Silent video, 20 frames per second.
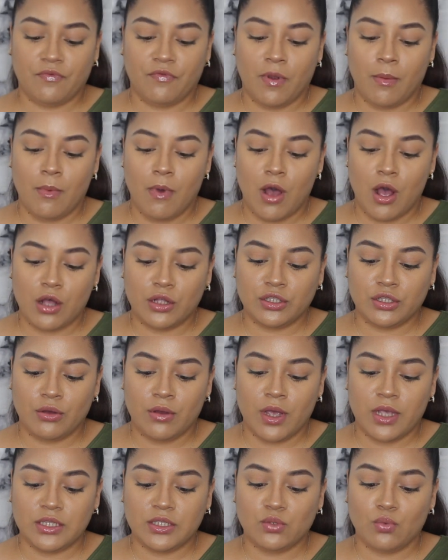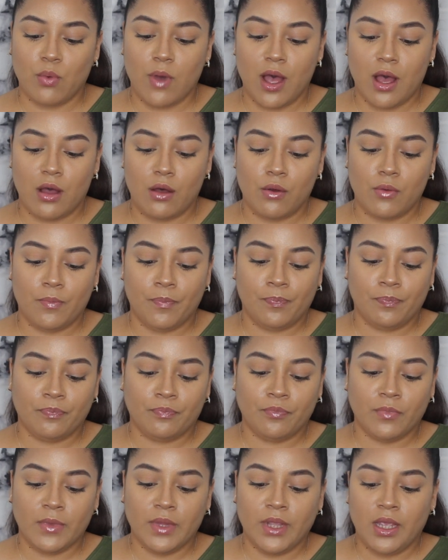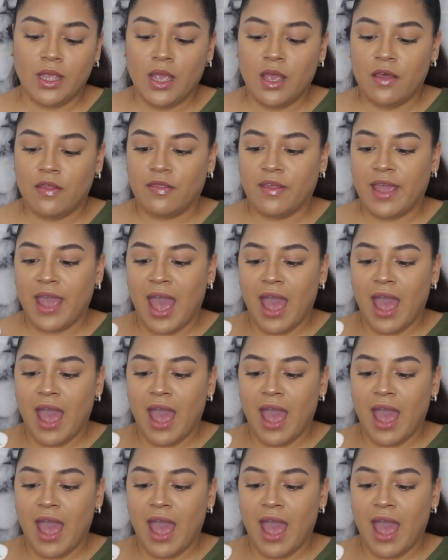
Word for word: from Aldo as well. They